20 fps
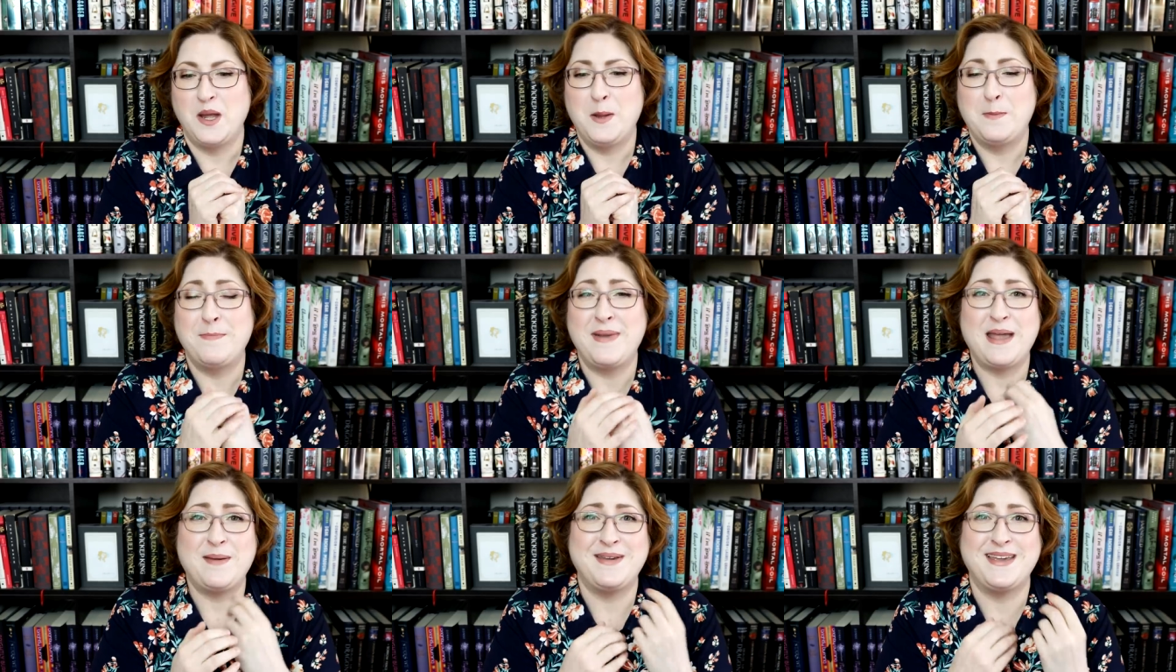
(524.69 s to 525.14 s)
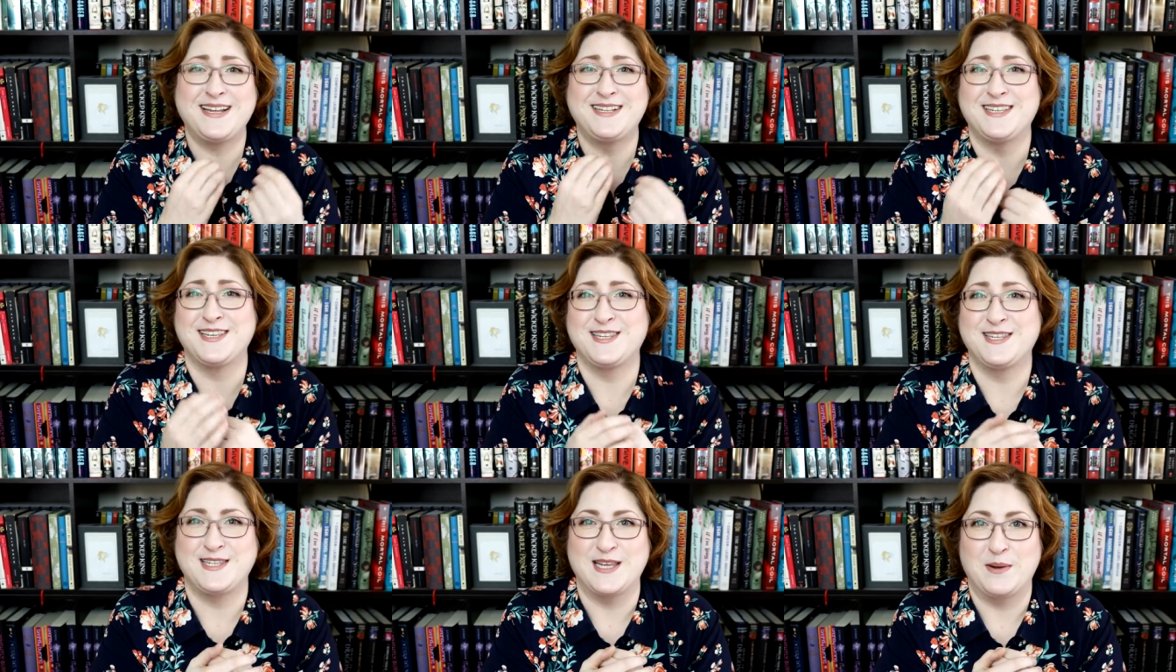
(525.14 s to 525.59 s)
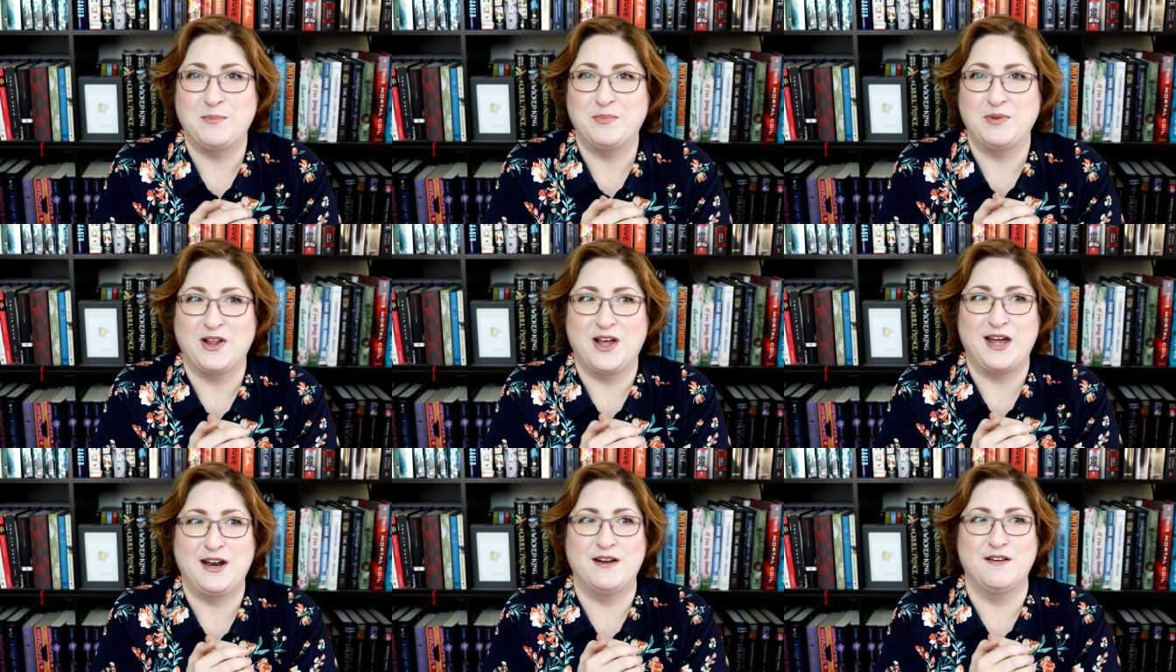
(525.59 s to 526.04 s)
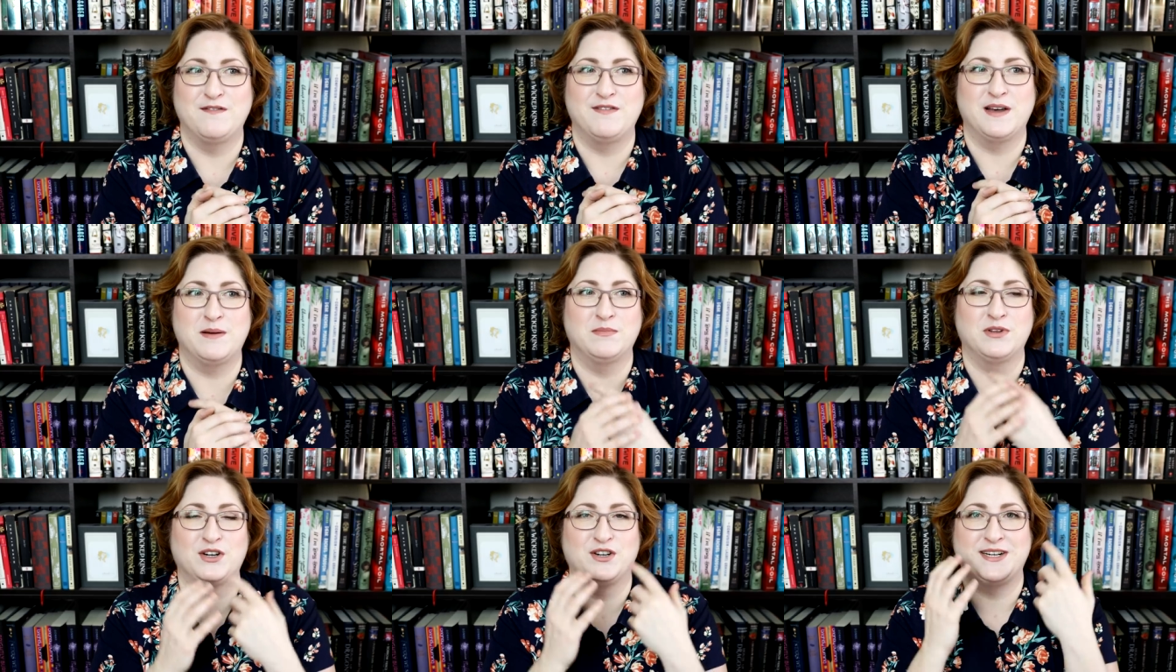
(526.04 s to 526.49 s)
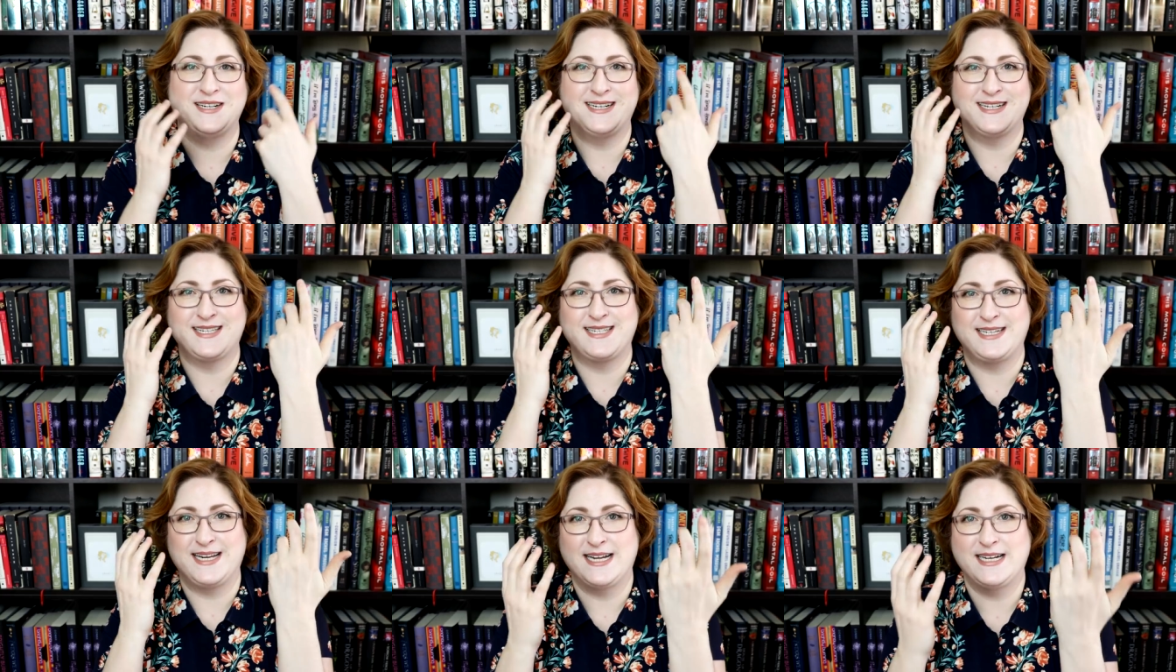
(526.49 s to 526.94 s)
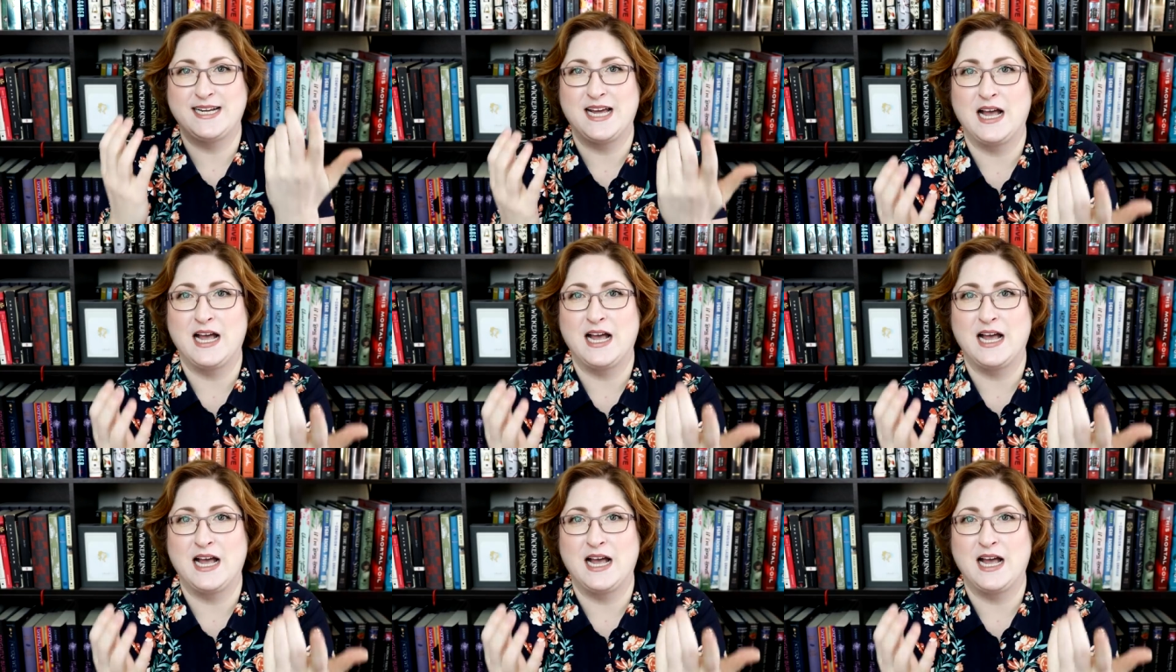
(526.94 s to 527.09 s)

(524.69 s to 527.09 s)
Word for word: Maybe it's a subplot of them learning to stand